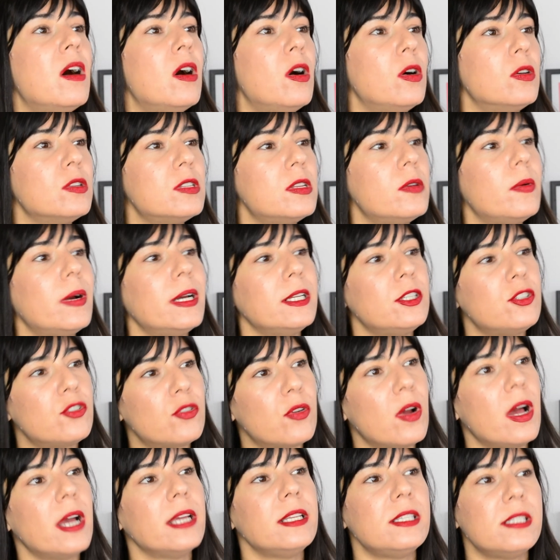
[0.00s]
Also I
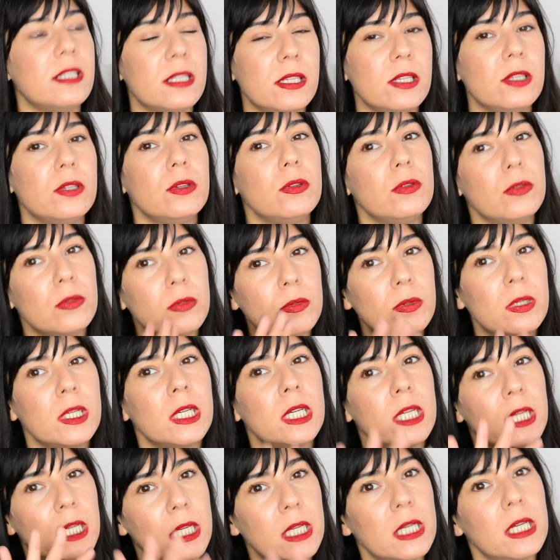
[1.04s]
tried to
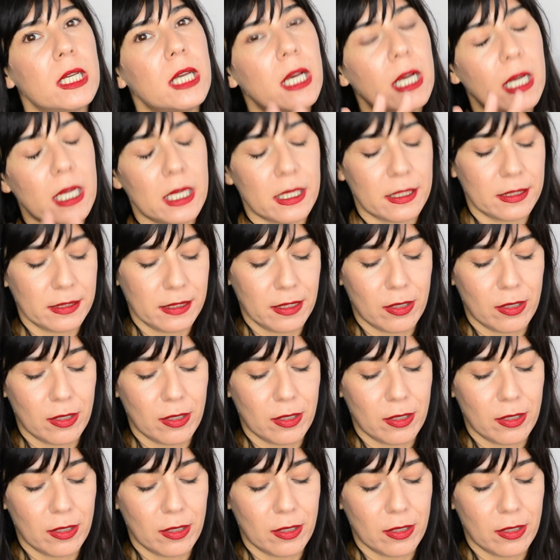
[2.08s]
uh,